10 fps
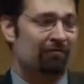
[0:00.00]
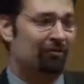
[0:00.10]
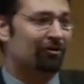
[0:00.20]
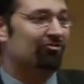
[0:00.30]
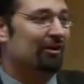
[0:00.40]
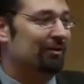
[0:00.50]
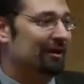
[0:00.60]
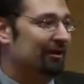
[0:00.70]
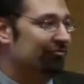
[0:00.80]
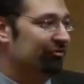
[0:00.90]
If you're a sidewalk
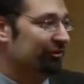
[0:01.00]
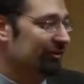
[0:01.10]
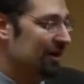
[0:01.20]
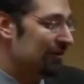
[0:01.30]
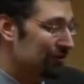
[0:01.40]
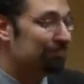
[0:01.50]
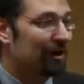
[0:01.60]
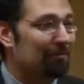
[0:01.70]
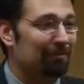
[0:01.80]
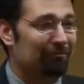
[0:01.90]
counselor, you
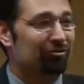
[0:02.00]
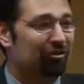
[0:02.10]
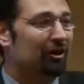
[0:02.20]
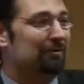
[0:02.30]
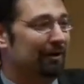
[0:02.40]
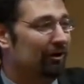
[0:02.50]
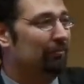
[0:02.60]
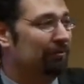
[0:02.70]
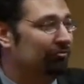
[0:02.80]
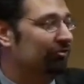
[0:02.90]
probably should talk about how
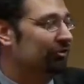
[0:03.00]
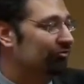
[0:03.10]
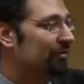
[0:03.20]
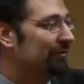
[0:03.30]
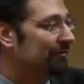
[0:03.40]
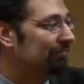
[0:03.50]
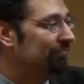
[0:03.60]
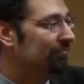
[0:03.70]
abortion hurts women.